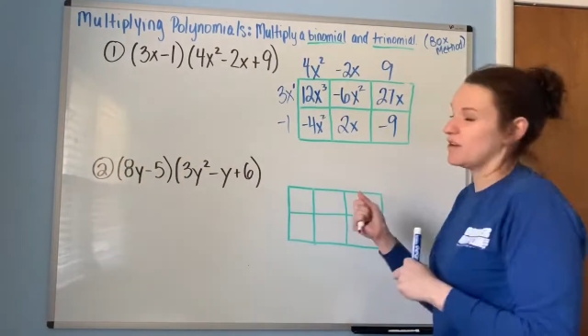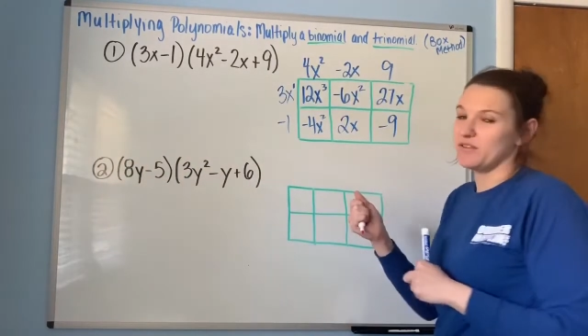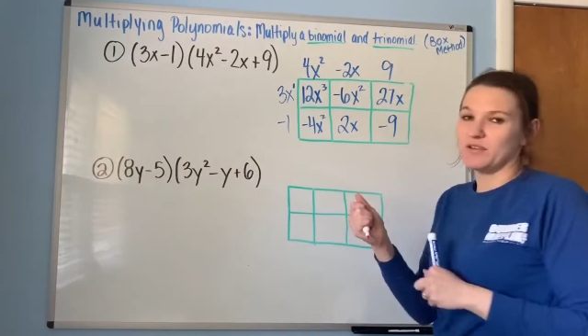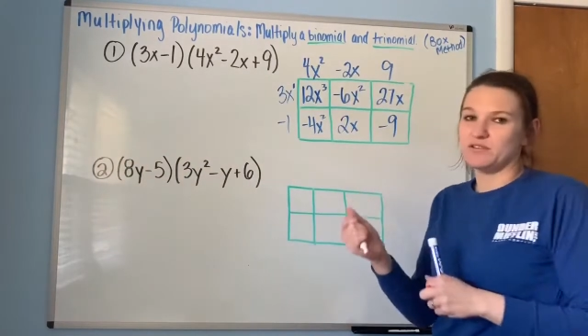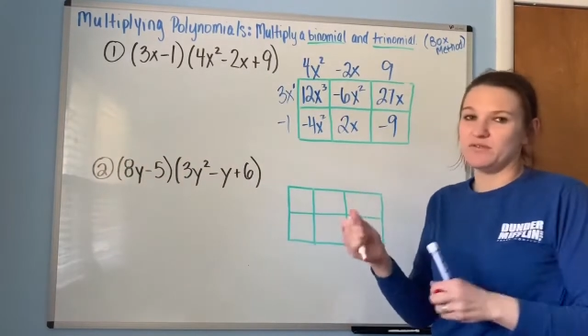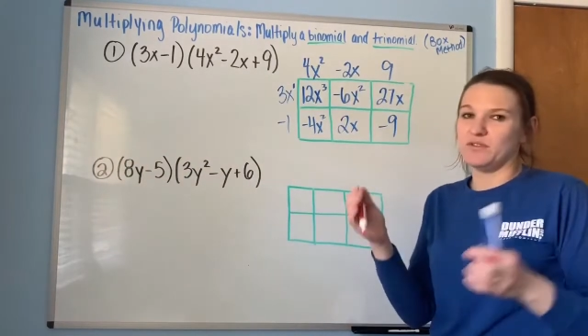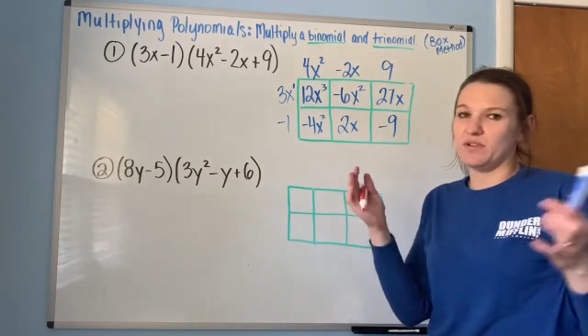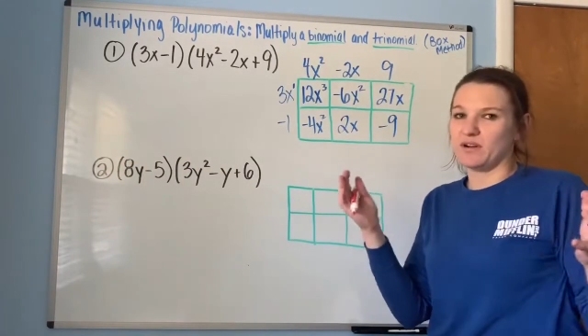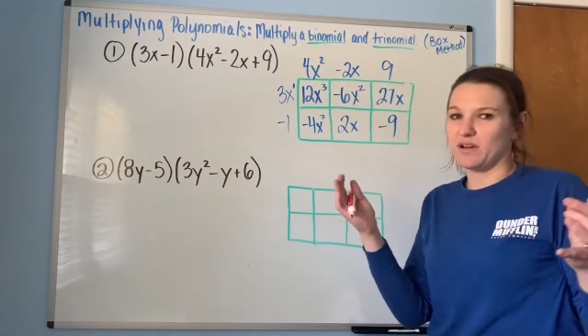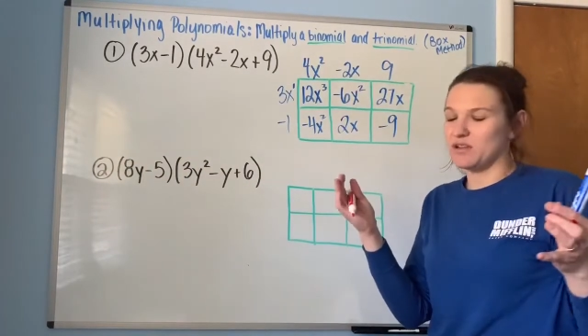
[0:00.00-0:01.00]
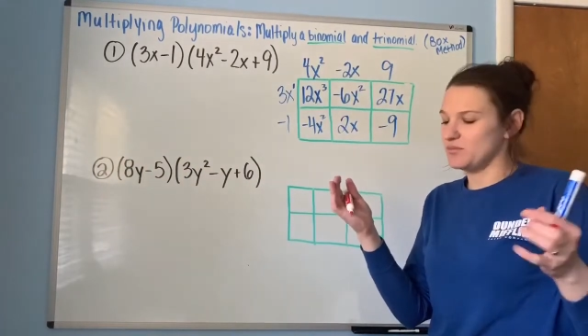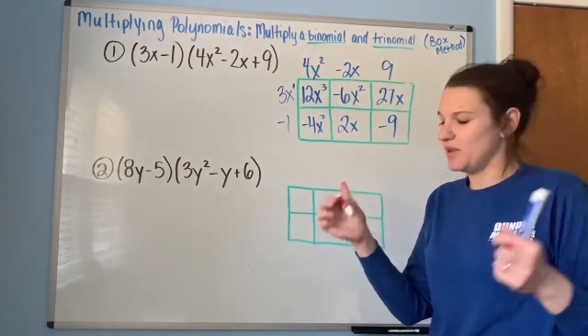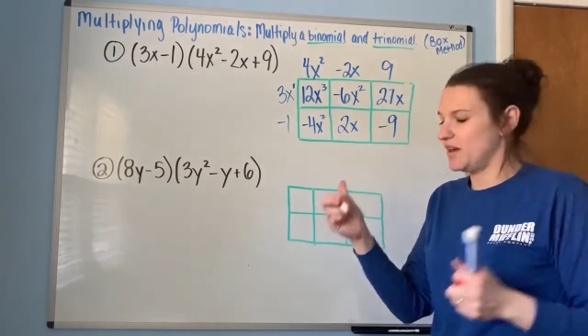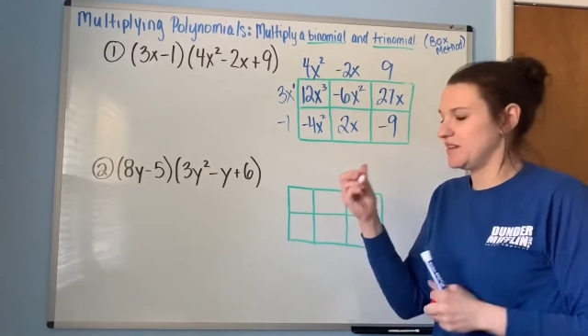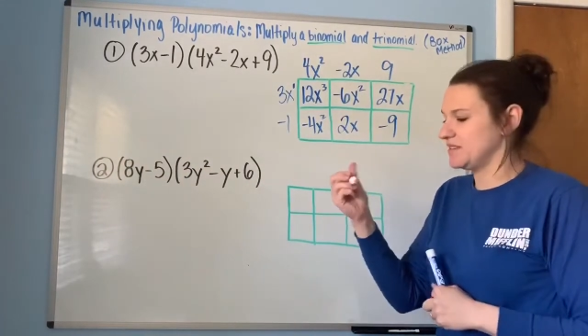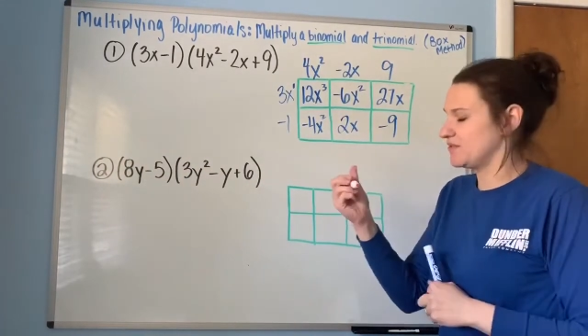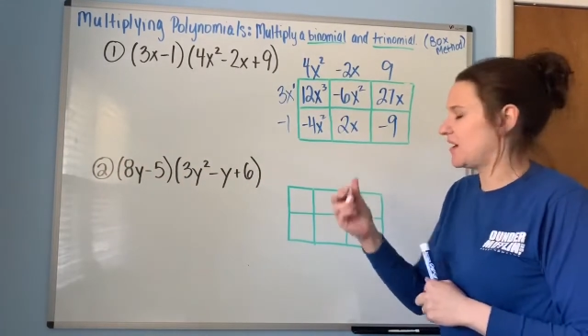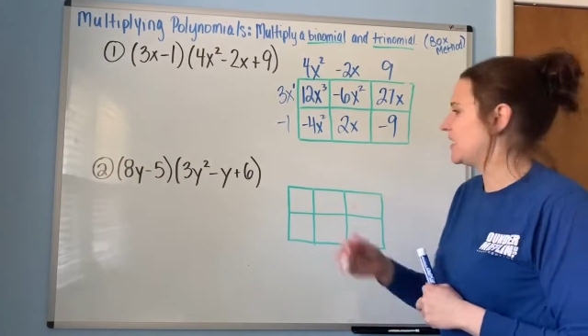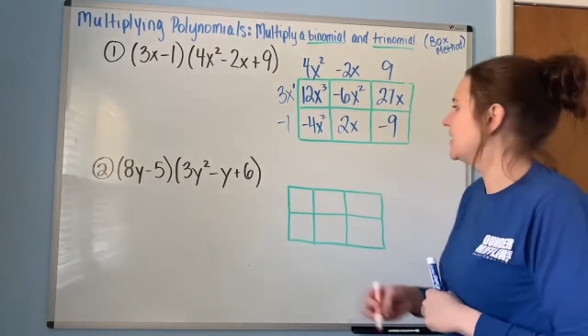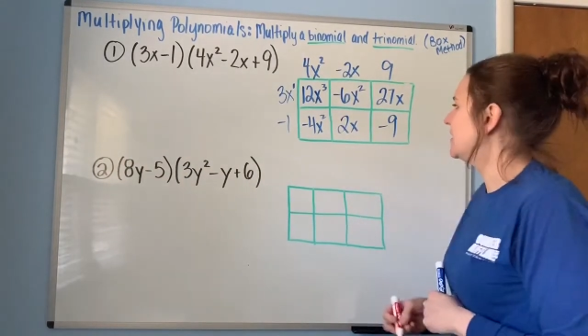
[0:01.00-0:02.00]
for those of you that are colorblind, it's
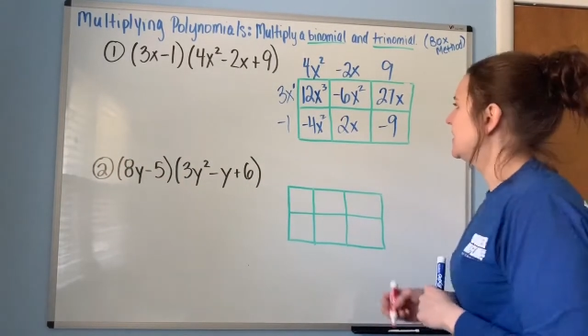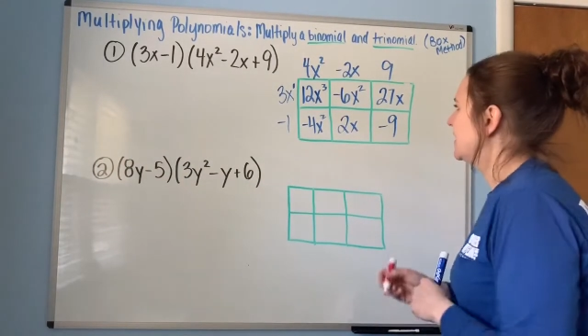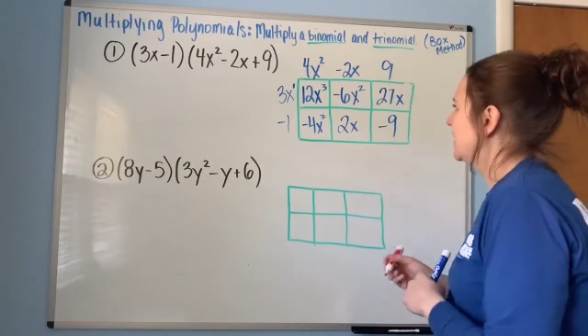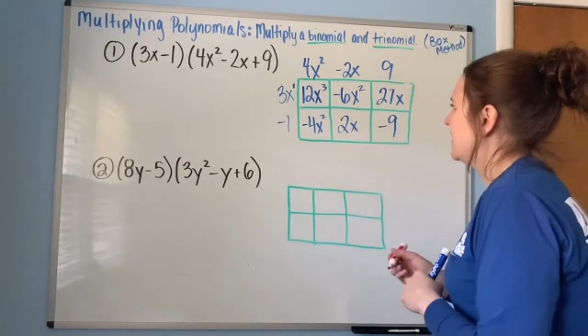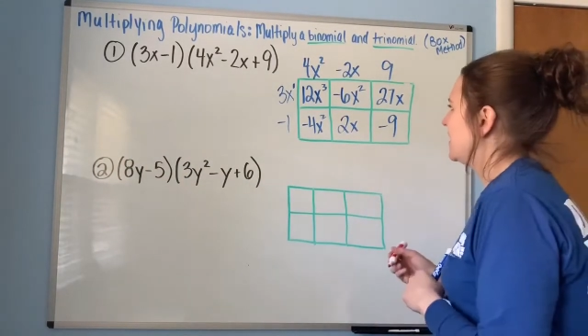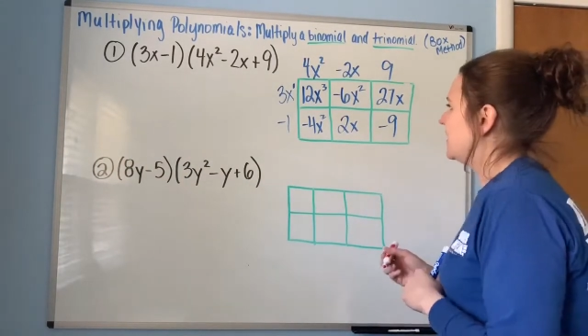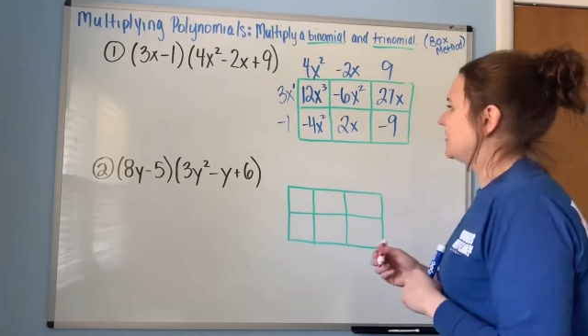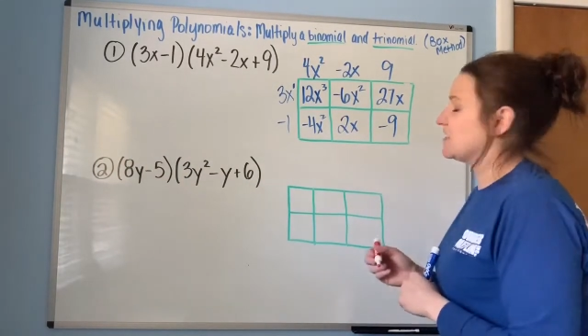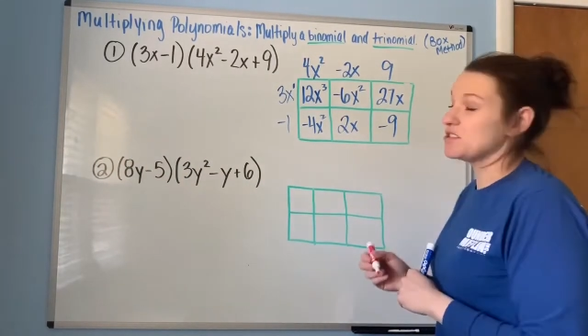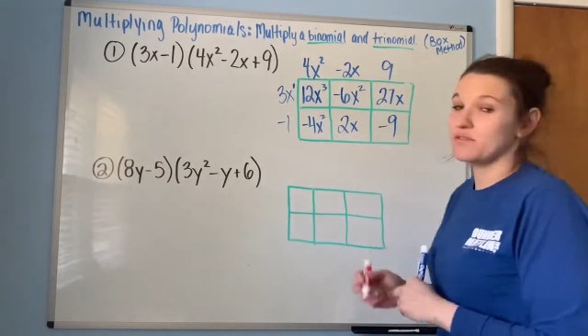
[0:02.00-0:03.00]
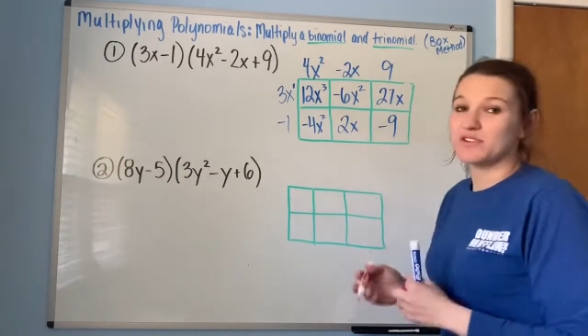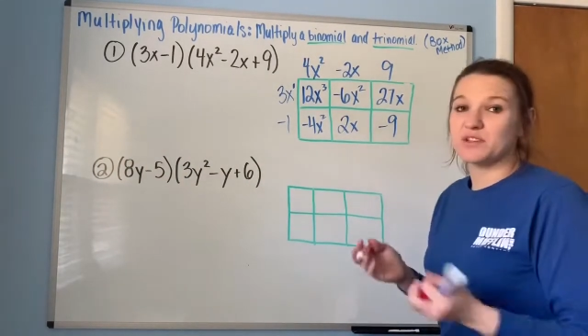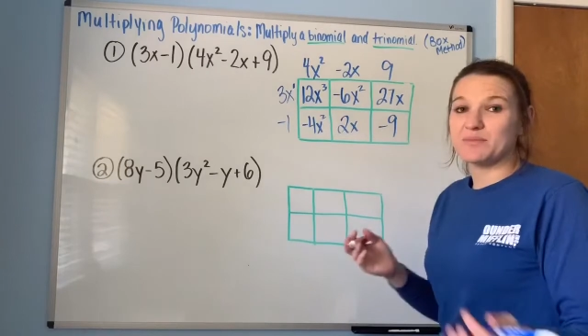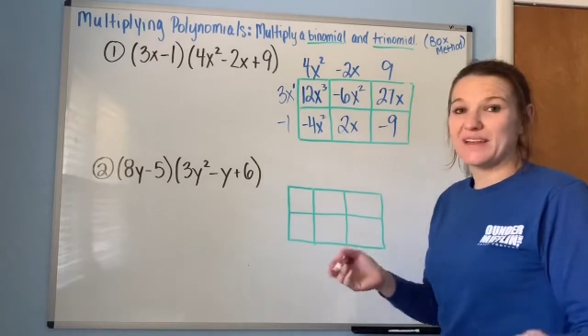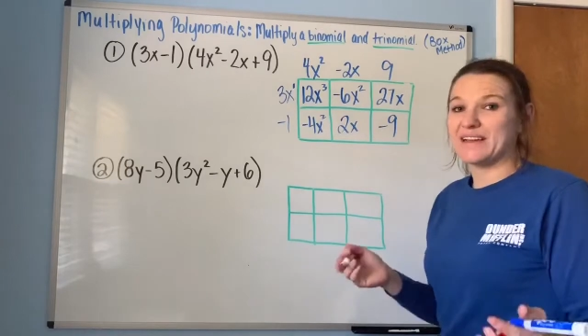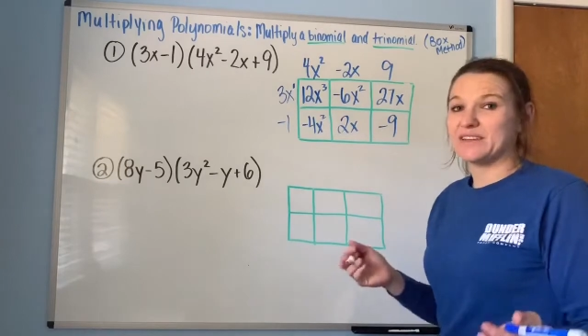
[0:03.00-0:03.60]
red. Let's look for some like